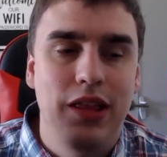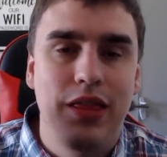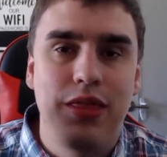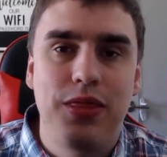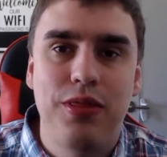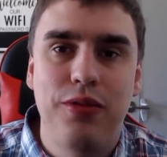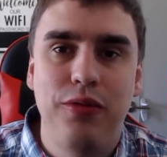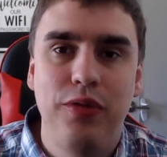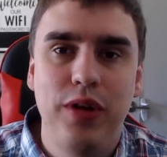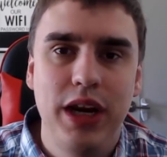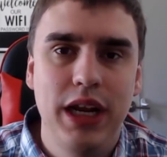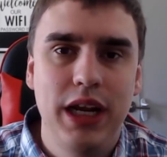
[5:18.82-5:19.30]

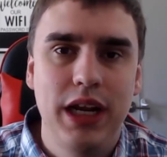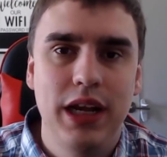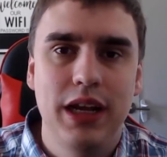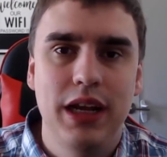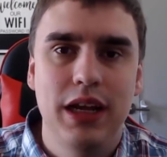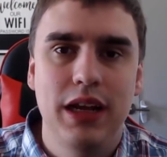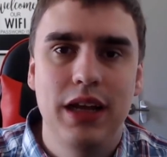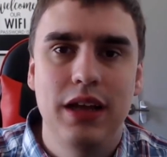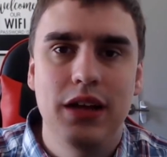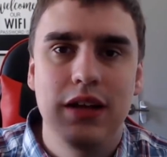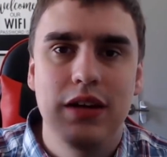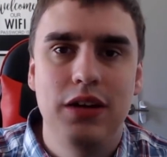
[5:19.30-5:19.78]
Three,
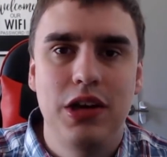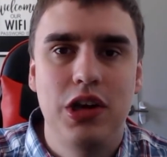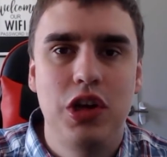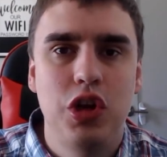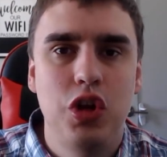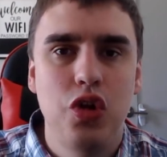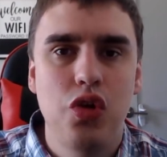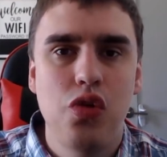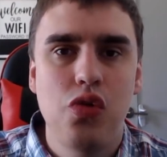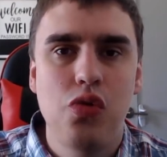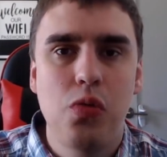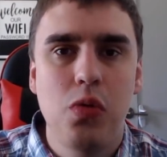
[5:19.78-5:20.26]

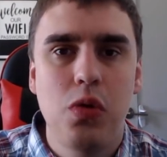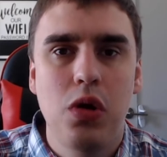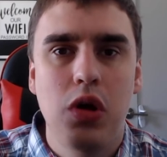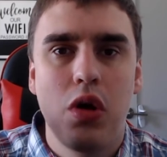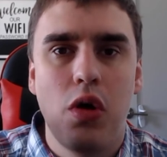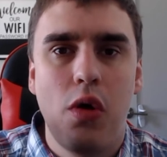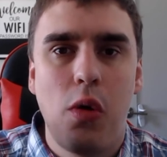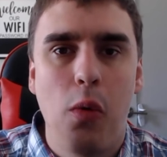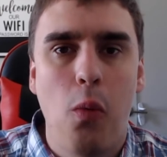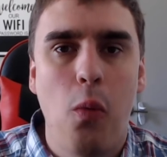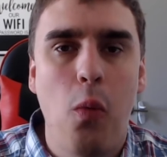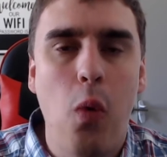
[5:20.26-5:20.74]
two,
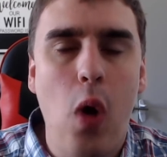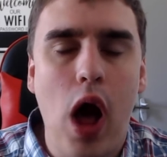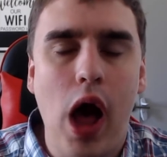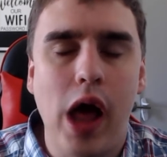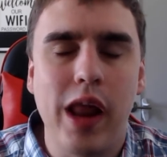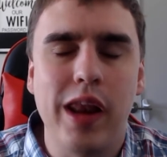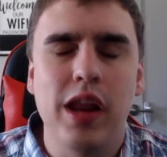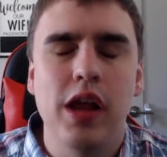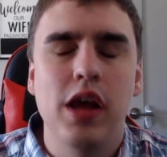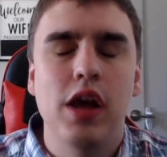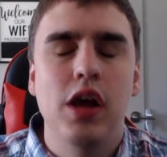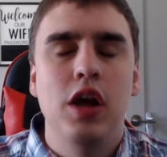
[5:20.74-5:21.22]
one.
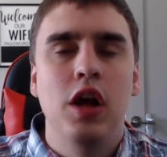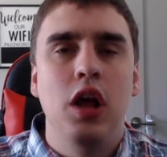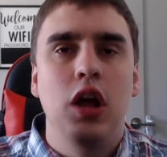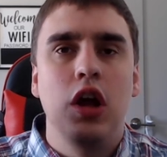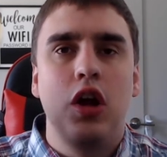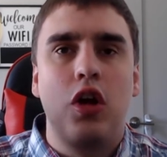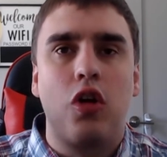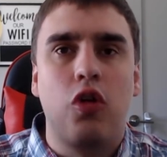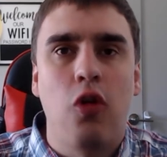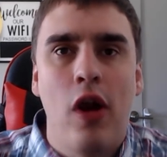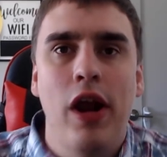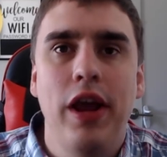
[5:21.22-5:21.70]

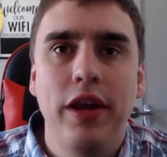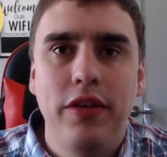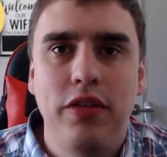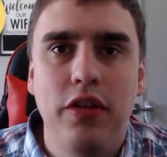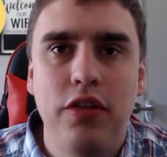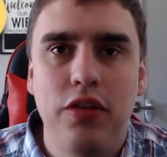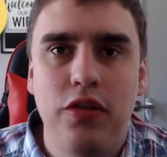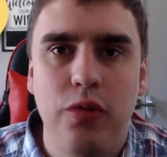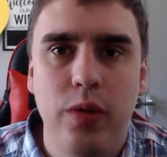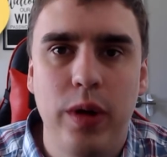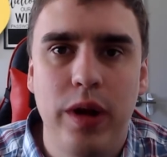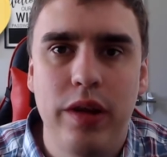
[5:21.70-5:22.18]

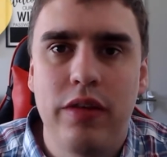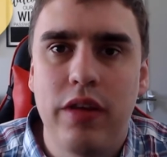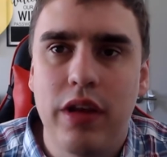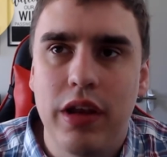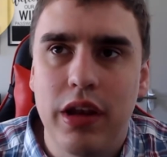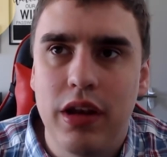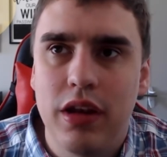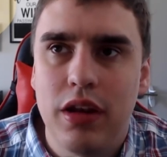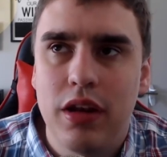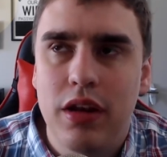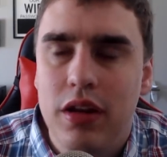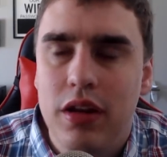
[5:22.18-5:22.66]
is Risen.